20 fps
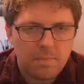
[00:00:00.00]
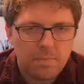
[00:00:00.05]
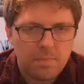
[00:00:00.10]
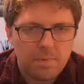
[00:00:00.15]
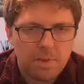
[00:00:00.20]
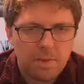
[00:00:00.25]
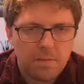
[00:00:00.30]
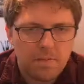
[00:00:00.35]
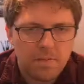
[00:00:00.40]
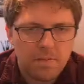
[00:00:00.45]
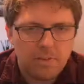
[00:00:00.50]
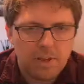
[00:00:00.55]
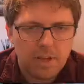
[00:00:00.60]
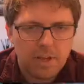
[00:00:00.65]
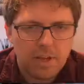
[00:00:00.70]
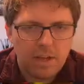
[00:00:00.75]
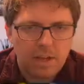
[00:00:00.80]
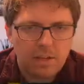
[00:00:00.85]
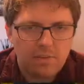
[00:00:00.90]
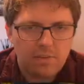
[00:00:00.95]
This is
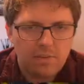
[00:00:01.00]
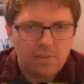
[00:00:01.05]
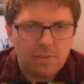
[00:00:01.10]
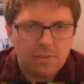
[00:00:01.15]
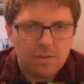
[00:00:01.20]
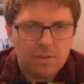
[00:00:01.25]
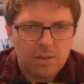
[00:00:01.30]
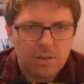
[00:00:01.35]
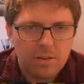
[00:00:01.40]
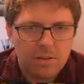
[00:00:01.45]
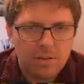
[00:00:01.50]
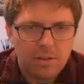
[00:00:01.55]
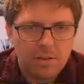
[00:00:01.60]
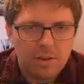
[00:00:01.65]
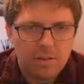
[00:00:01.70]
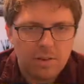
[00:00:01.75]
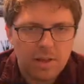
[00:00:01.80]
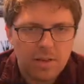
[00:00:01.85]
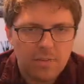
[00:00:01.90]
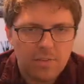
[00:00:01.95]
enough.
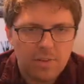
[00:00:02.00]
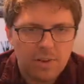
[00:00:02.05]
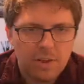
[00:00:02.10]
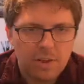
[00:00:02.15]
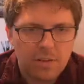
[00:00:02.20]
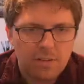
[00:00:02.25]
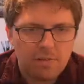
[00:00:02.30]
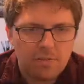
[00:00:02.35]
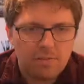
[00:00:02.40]
That's enough.